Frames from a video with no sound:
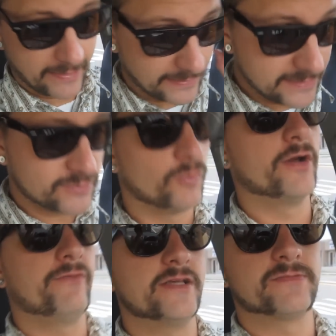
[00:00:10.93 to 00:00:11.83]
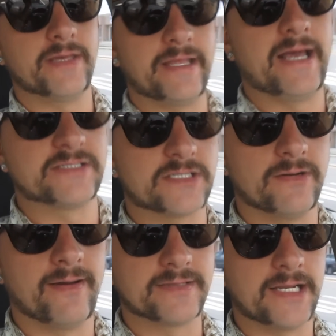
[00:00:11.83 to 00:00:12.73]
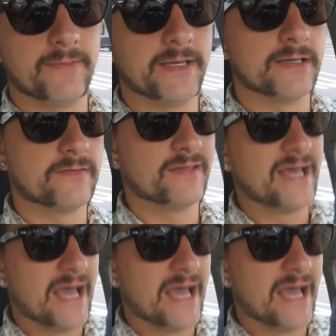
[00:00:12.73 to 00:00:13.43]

at least one resume that has to go out today because